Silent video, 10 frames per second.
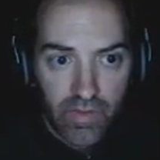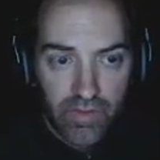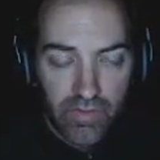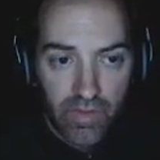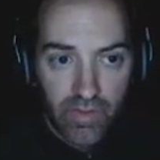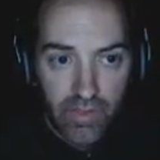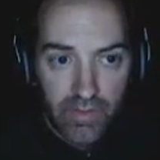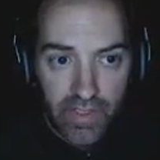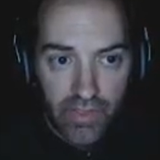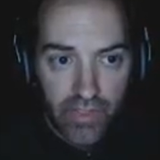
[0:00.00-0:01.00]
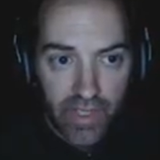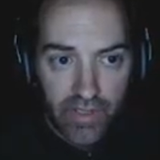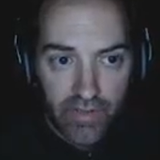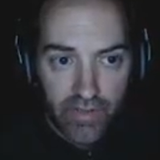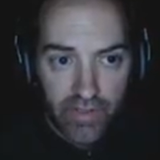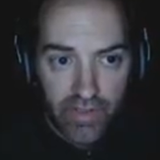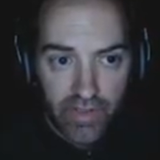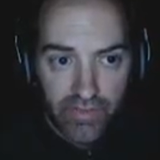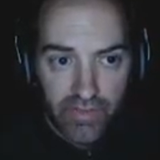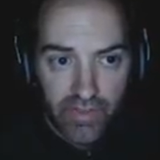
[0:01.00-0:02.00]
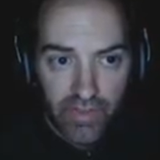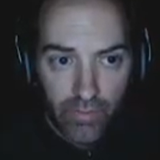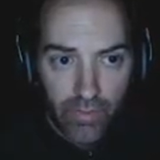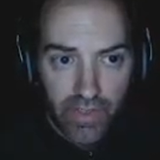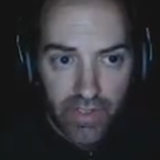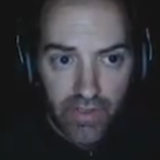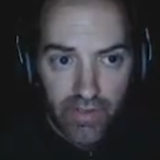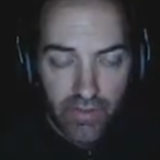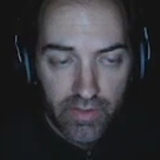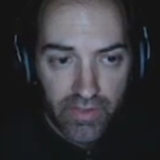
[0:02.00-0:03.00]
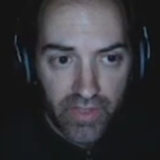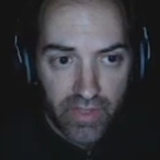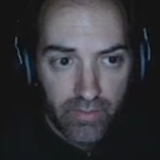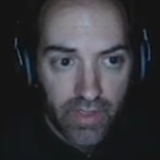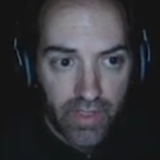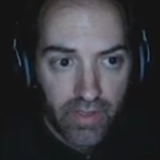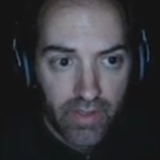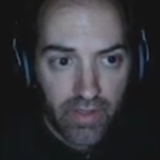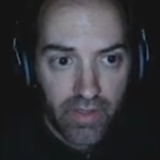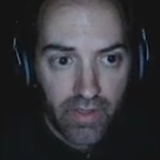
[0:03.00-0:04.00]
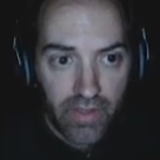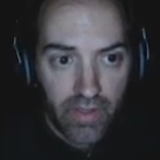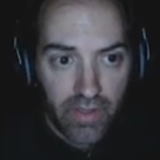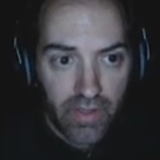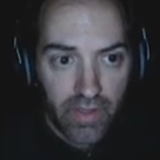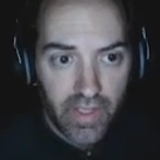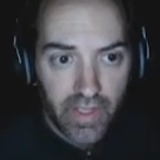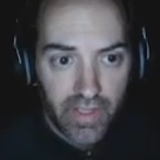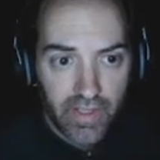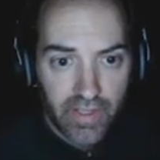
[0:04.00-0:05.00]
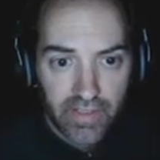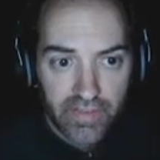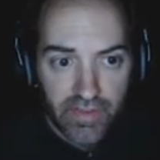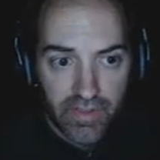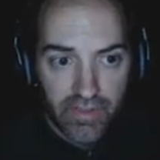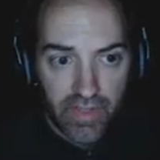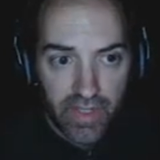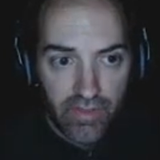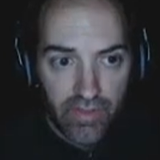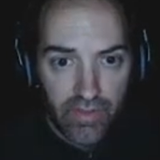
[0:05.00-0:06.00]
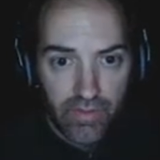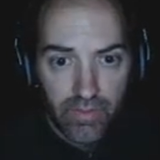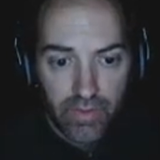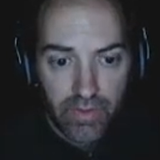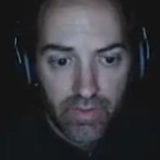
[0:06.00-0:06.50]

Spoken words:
So I will eject disk 1 or side 1 and insert side 2.